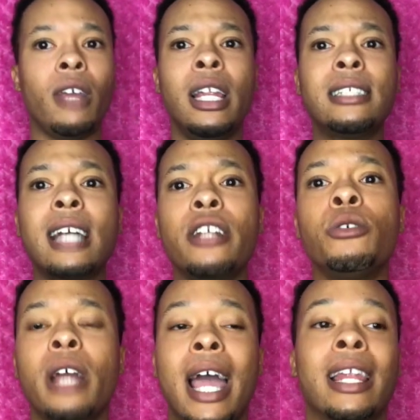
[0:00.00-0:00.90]
let's not do
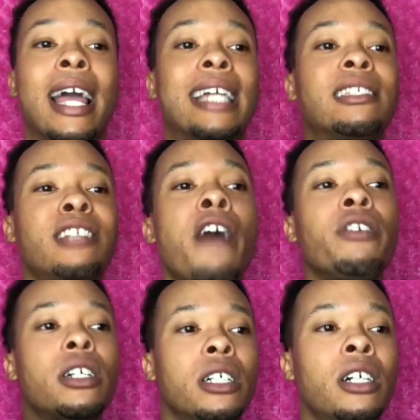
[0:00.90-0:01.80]
that. Like, it's never
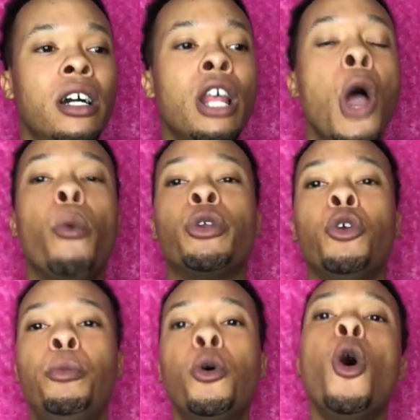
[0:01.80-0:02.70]
good when
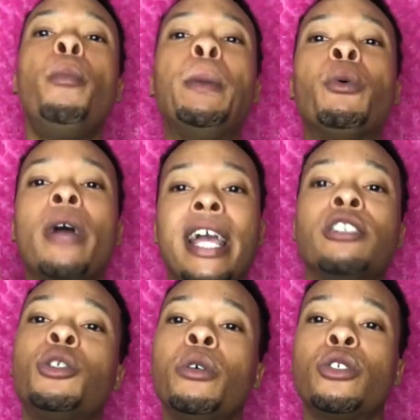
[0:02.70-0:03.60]
you pull people
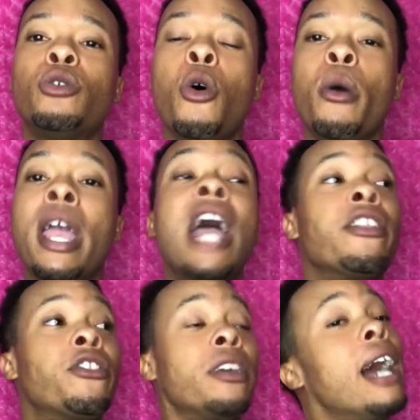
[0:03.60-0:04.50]
into a story
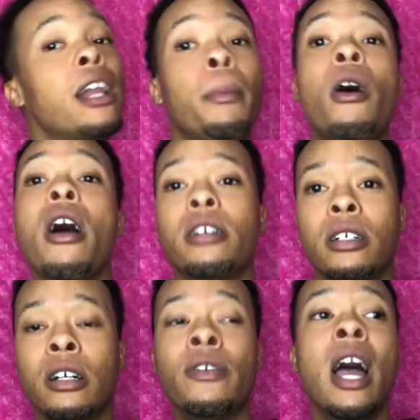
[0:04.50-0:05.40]
that they're not a part
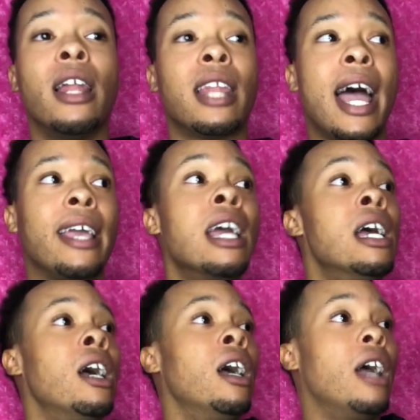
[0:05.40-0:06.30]
of. Like,
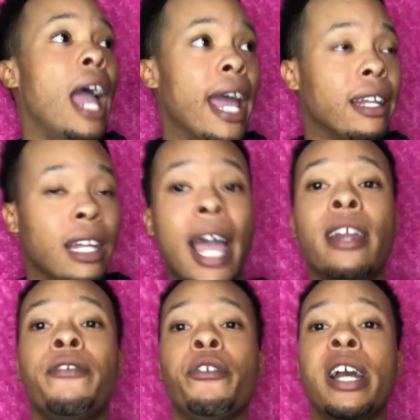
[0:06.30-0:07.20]

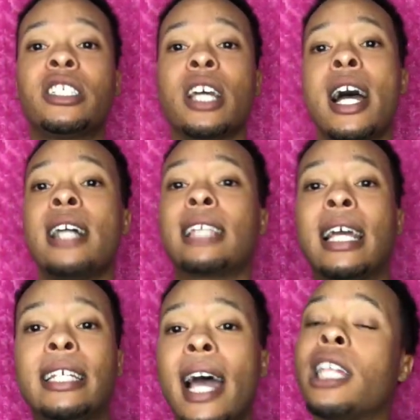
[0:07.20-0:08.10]
Atlanta franchise
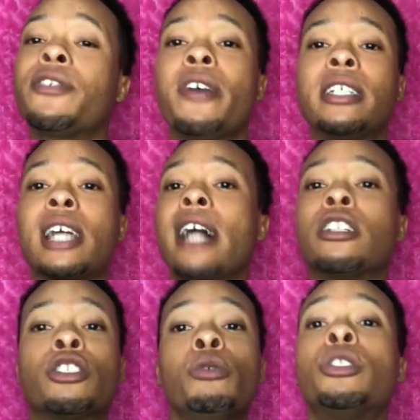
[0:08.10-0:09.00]
and Dallas franchise
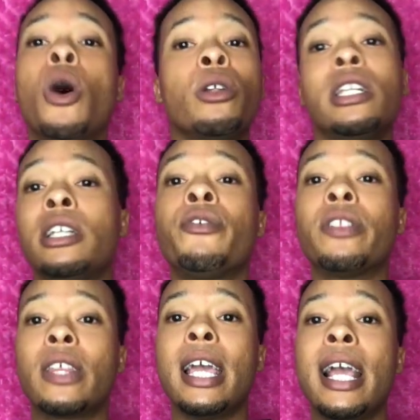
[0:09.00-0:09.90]
are two totally
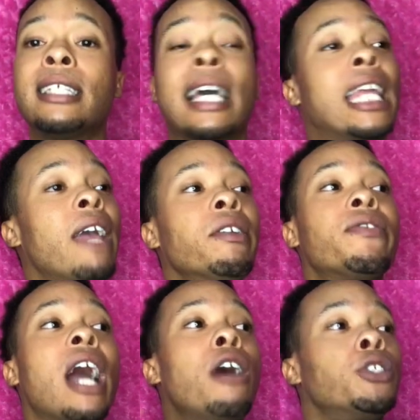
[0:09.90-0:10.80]
different things, and even if
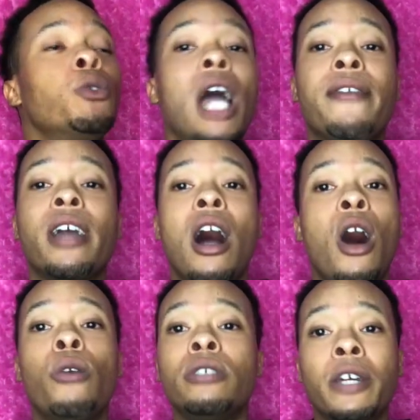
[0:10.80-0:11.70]
y'all do have
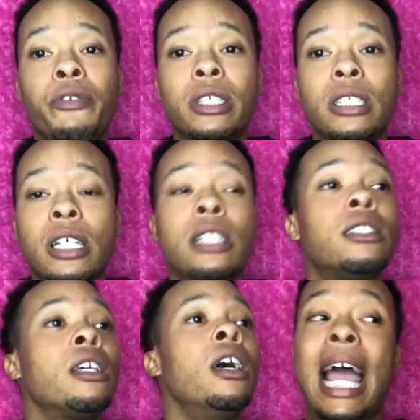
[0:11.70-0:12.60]
y'all own differences,
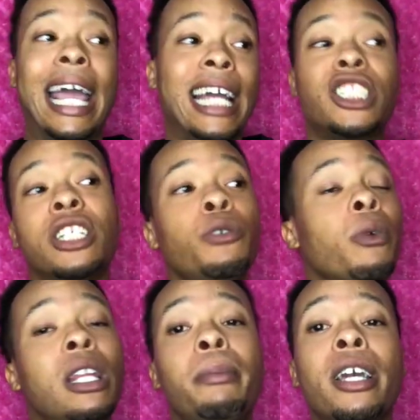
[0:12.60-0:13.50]
it shouldn't
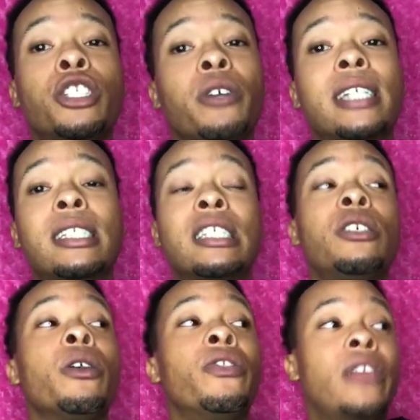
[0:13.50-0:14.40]
really be addressed
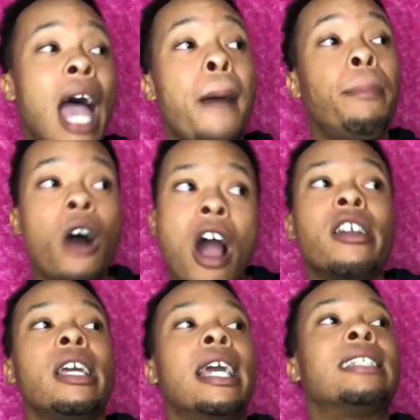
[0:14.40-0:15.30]
until that
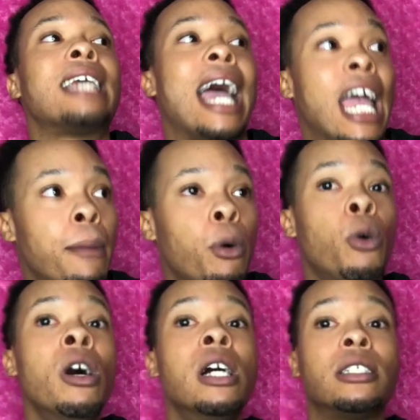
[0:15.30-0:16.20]
party is
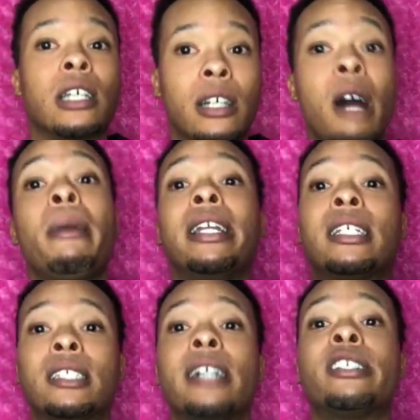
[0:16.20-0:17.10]
able to come and
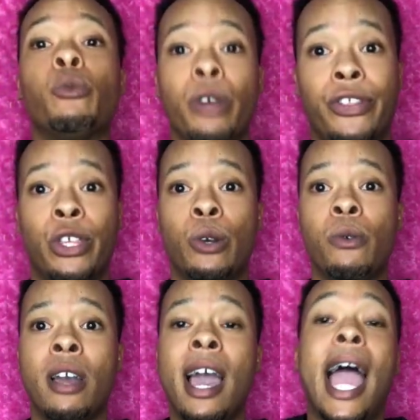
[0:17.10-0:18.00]
discuss it with you.
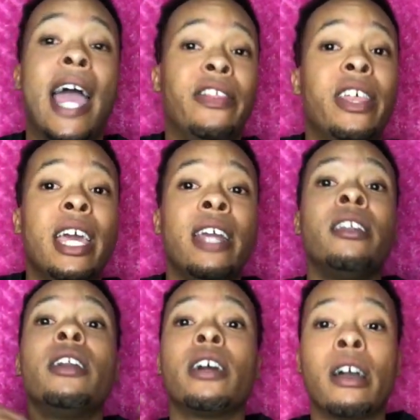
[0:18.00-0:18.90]
And
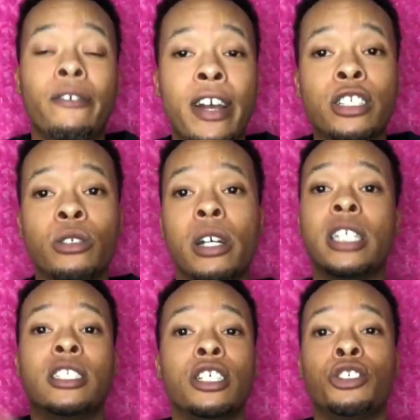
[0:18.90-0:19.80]
then the confessional
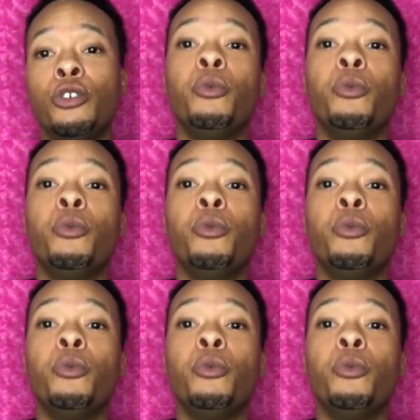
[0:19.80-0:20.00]
is just you